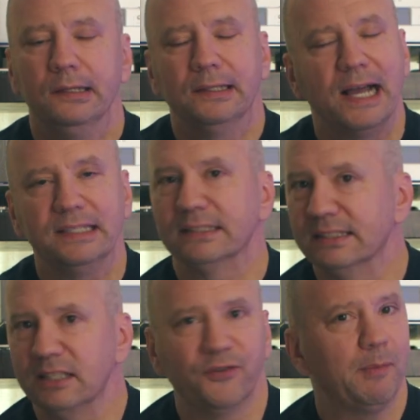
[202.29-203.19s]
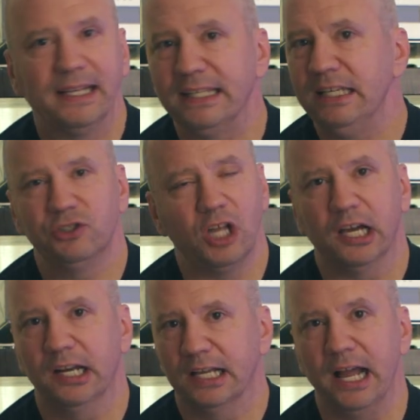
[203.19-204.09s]
Guys, the stuff from IKEA is not
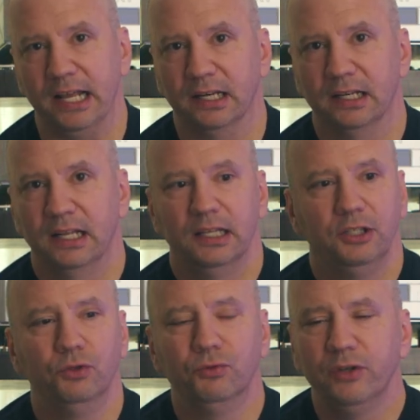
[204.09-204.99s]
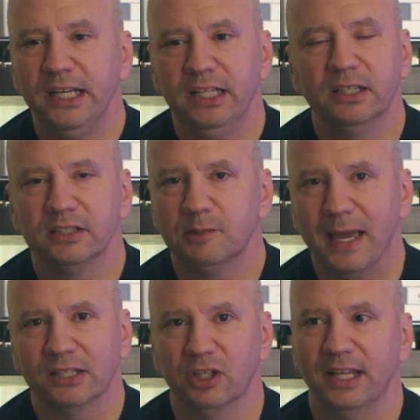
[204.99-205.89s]
going to cut it. You read the
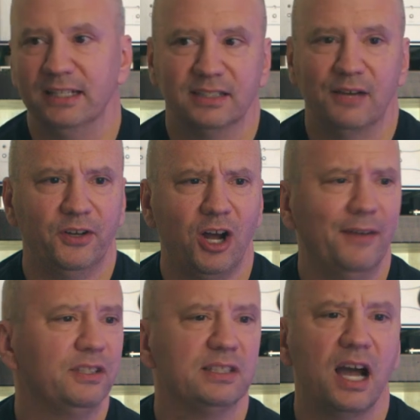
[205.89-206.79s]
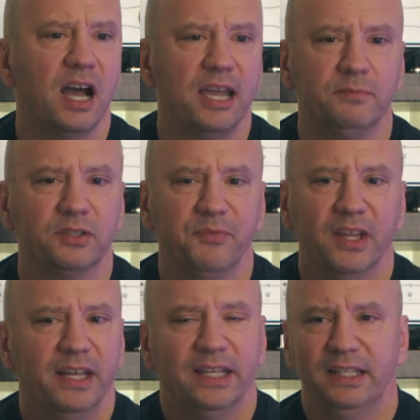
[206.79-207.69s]
specs on that stuff, and oftentimes,
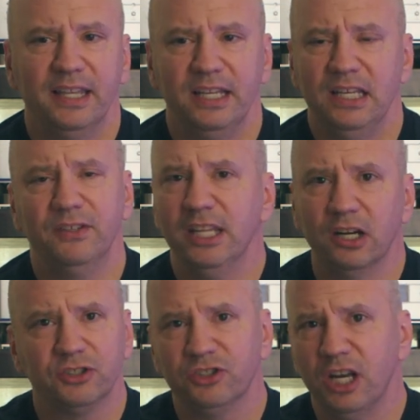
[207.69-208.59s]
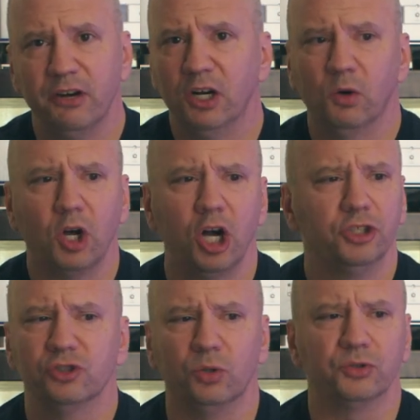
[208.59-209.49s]
even their stereo
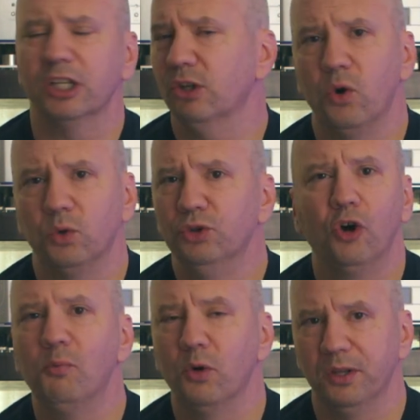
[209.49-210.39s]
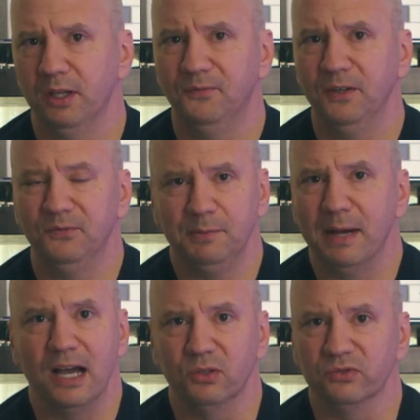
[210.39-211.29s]
consoles can hold no more than 50
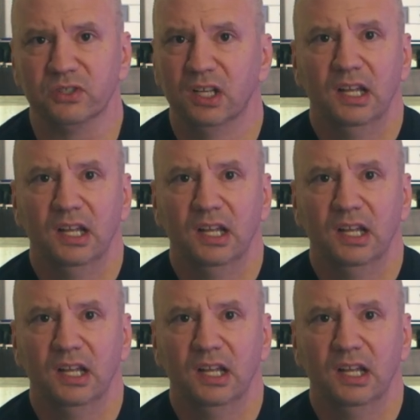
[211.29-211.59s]
pounds.